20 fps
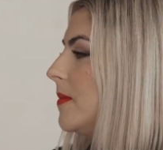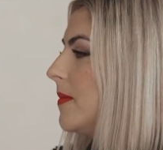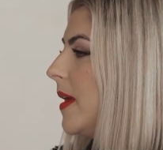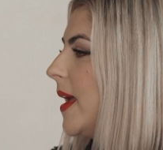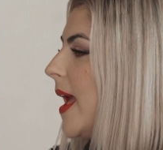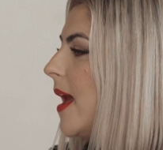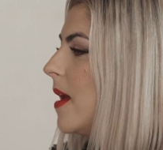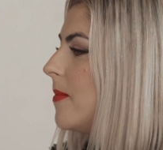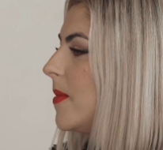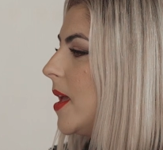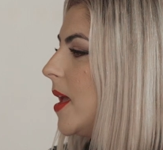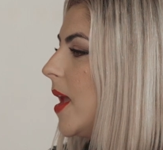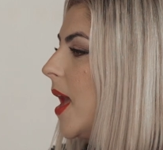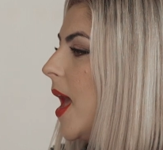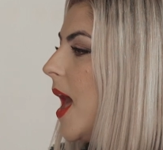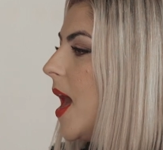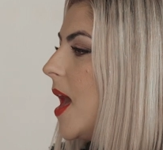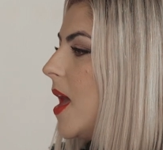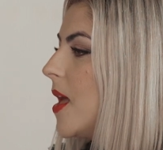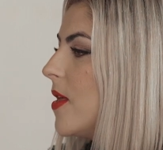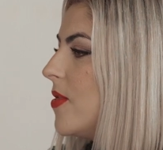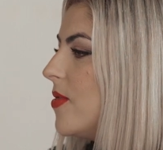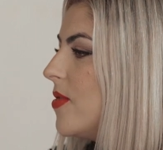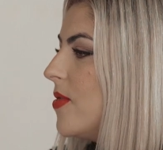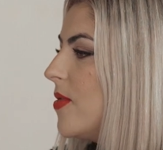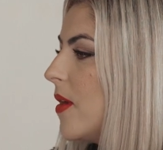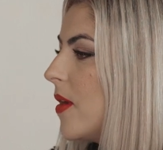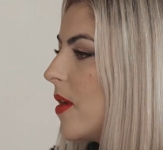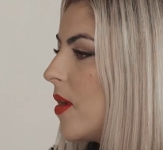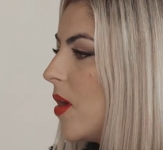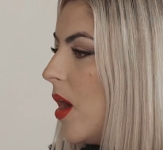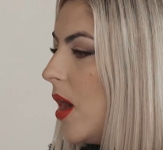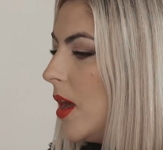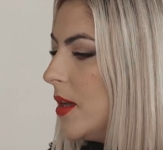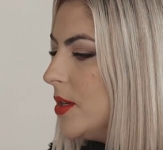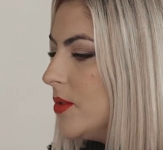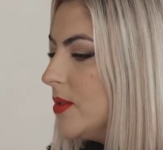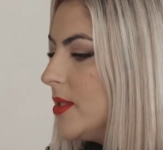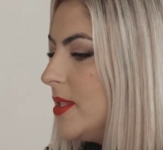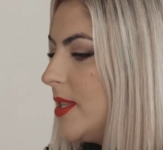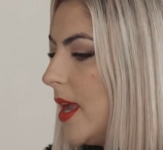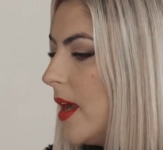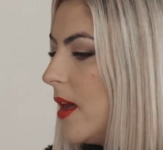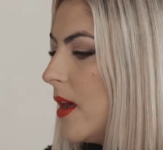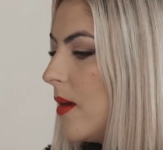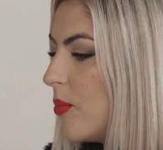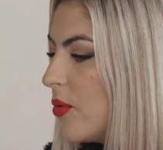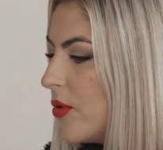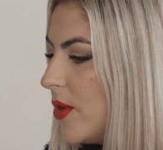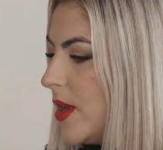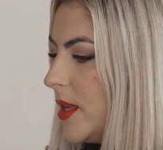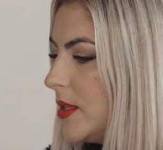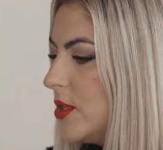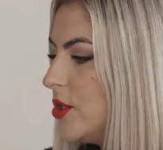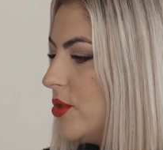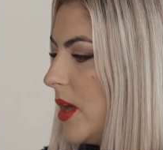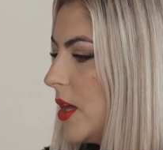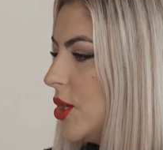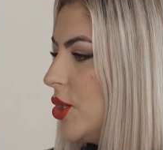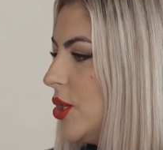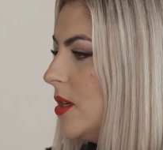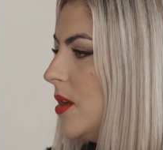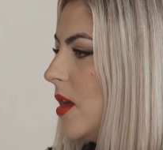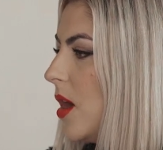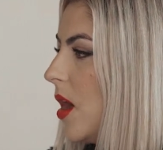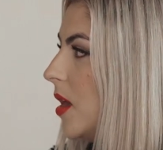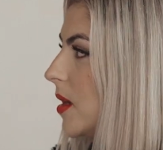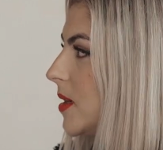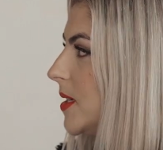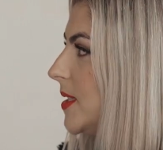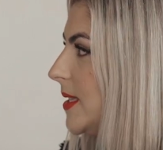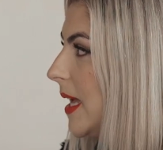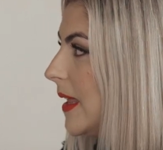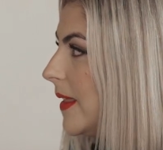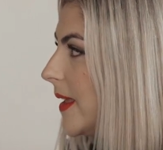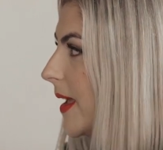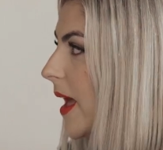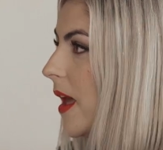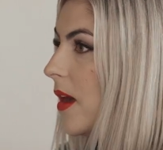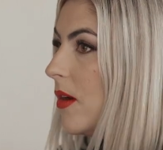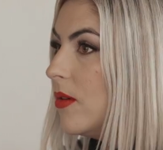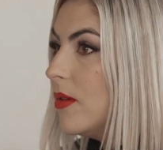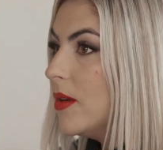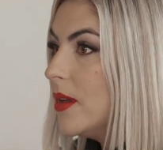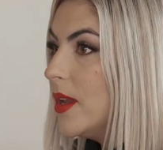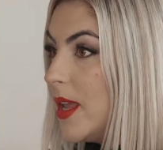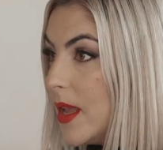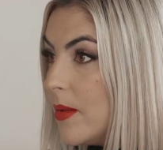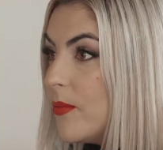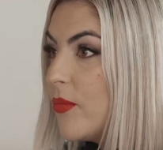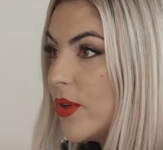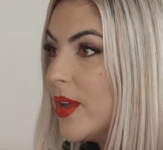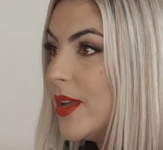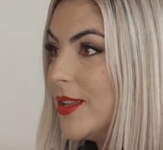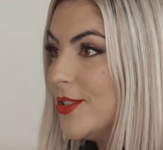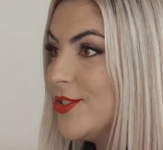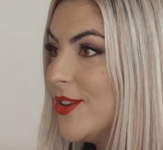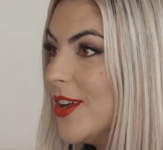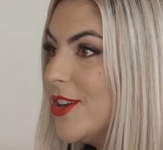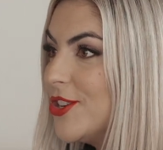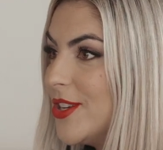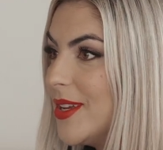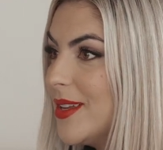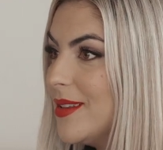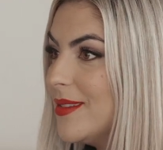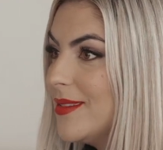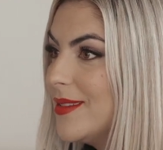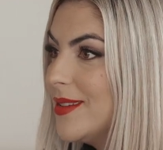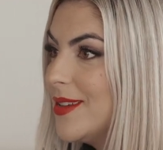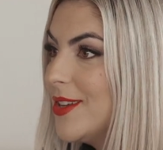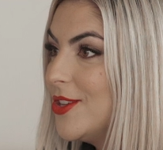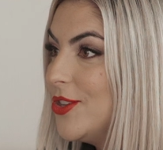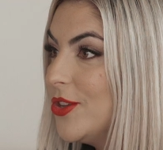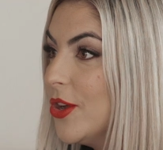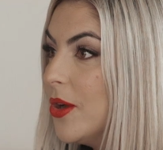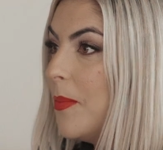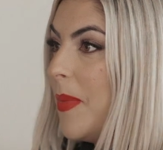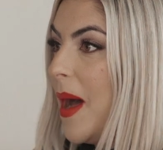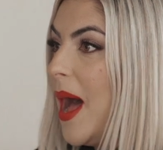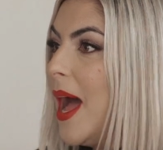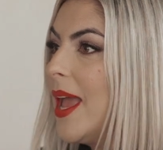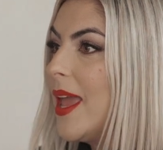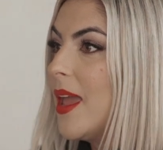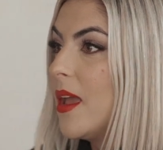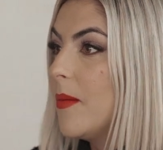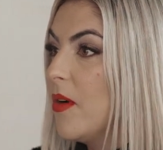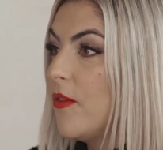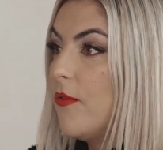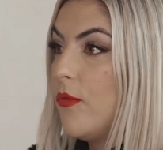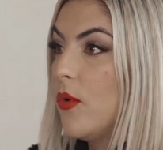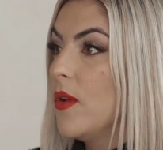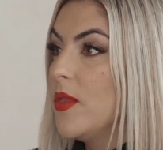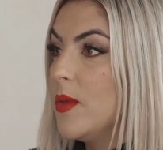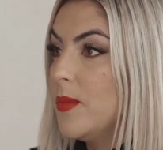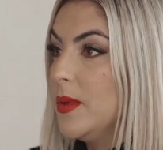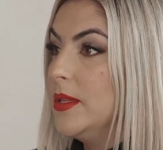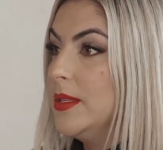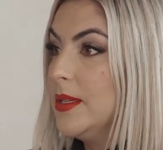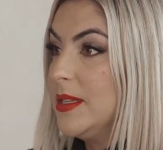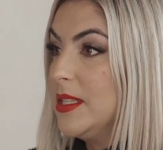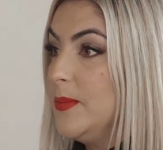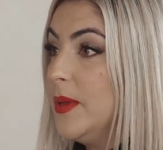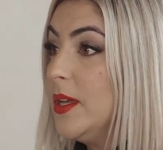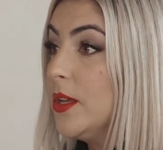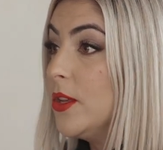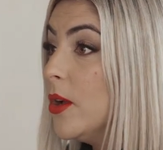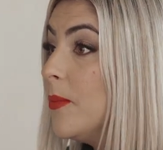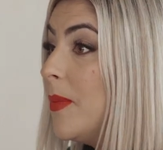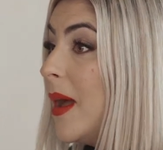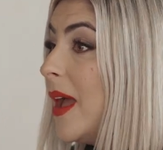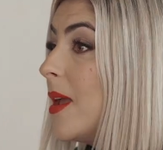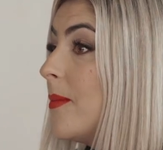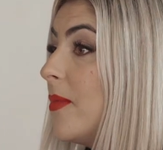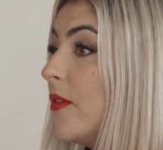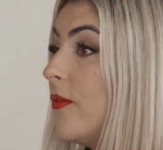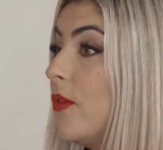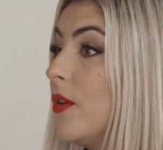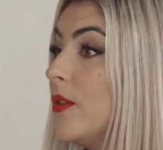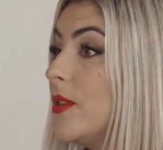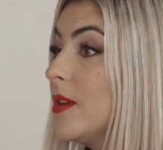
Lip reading: in Miami, the condos there pre-construction are selling out in pre-construction. You're buying before the building's built. You're buying before